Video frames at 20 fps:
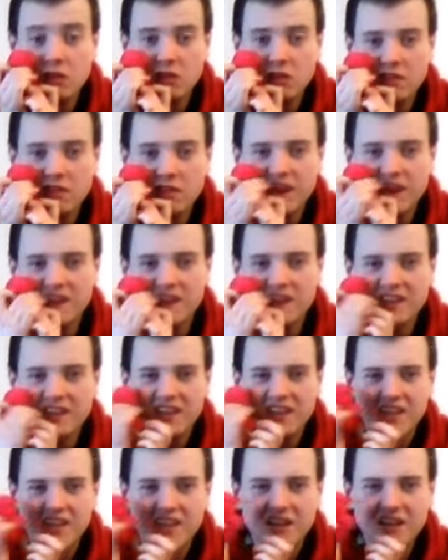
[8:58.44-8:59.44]
Alright.
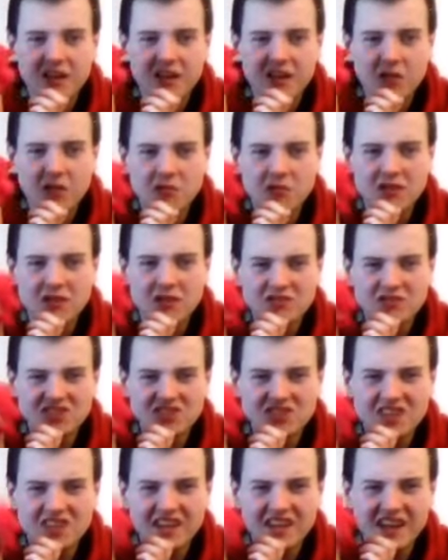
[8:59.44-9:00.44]
Well,
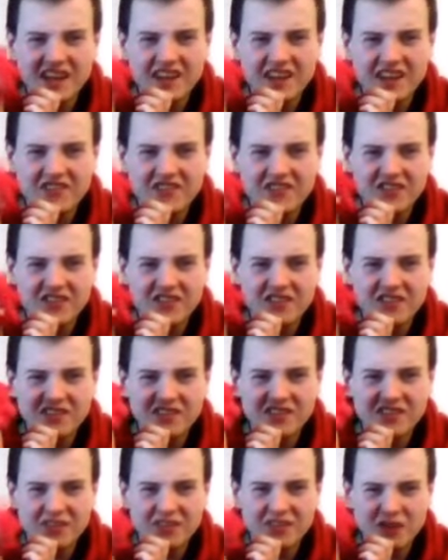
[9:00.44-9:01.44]
see you later, you.
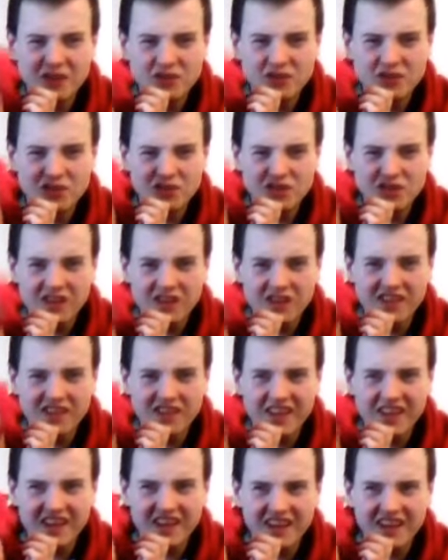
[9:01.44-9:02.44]
I was going to go and
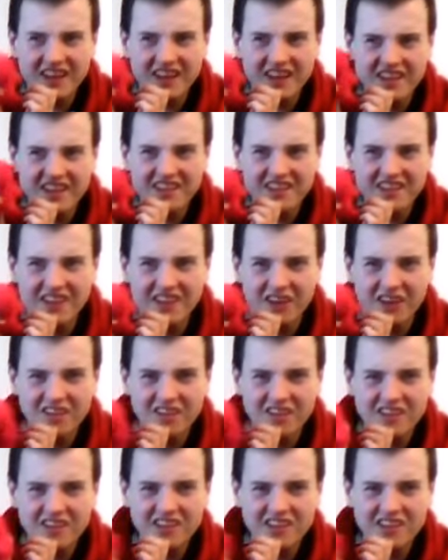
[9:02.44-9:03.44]
get cat dog.